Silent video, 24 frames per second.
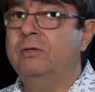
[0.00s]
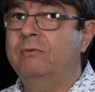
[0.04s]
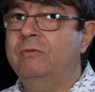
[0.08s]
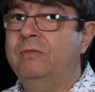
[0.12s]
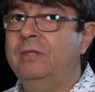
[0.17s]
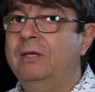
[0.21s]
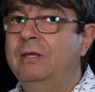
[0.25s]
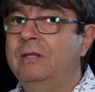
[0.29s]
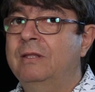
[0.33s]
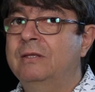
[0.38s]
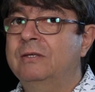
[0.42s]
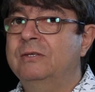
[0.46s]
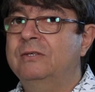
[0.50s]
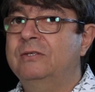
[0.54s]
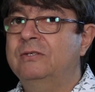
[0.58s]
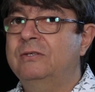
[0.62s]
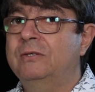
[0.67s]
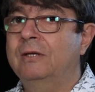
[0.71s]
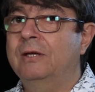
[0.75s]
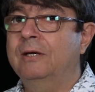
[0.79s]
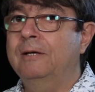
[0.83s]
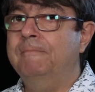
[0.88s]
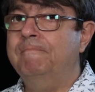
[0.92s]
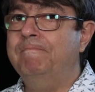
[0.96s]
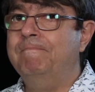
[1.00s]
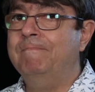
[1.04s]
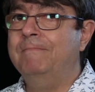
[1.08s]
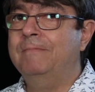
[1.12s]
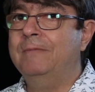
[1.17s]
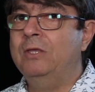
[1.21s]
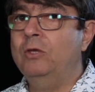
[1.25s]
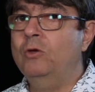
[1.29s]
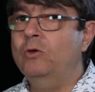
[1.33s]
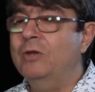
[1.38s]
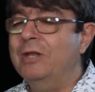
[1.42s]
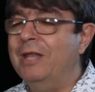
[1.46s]
of the, this um,
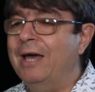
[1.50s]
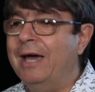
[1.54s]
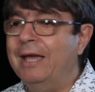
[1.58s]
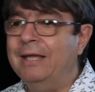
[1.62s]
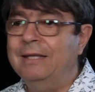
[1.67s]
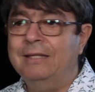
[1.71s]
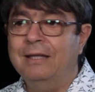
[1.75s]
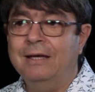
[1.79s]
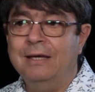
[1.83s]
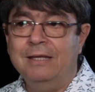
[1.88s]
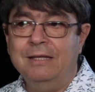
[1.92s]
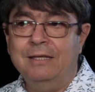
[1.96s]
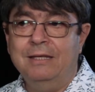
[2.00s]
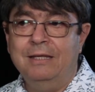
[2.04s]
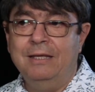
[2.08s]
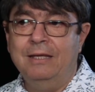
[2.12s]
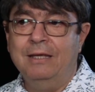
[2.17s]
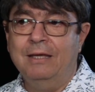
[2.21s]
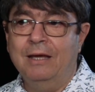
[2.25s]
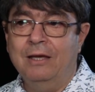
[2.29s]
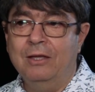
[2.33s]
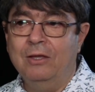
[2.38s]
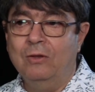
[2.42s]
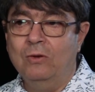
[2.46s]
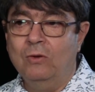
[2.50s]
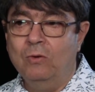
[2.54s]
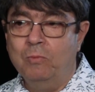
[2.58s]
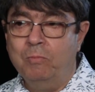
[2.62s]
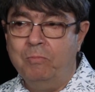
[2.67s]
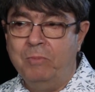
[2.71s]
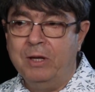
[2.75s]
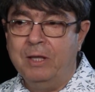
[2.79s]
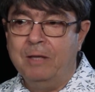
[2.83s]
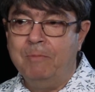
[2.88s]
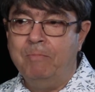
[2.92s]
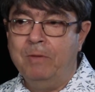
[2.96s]
unite idea, you know,
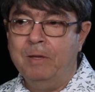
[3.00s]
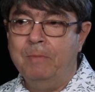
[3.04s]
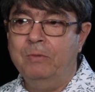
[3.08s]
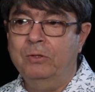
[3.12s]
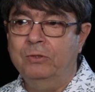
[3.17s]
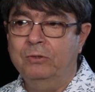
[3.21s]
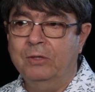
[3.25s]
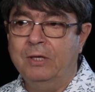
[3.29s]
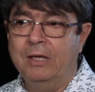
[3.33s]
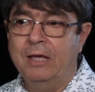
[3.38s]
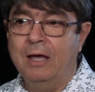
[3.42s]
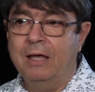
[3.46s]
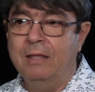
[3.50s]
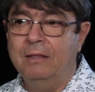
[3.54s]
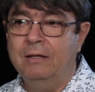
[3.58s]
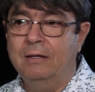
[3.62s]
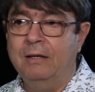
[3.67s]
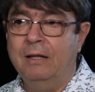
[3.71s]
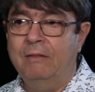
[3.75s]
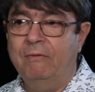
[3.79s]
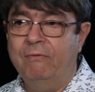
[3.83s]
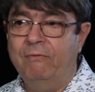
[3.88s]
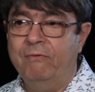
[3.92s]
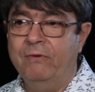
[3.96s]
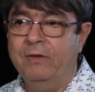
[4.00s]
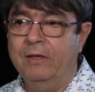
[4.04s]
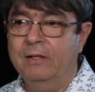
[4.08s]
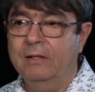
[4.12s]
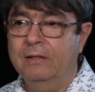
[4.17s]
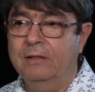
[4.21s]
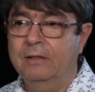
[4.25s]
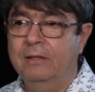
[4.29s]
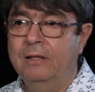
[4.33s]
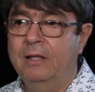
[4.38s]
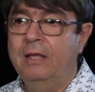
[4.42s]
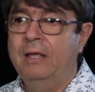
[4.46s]
bring people together and
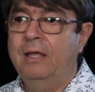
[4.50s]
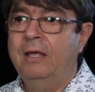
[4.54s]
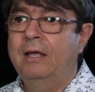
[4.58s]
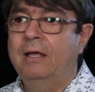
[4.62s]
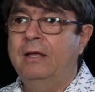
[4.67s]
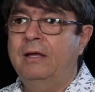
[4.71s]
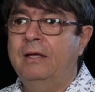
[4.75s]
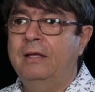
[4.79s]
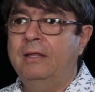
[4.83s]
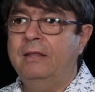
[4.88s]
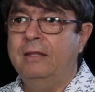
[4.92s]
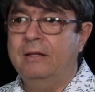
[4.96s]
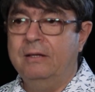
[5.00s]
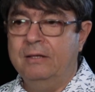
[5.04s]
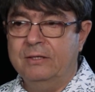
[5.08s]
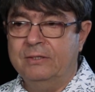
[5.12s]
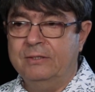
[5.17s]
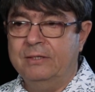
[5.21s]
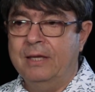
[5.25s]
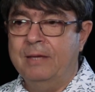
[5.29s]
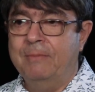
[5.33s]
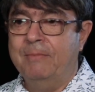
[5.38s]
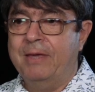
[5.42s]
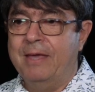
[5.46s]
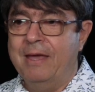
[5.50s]
feel they're in the same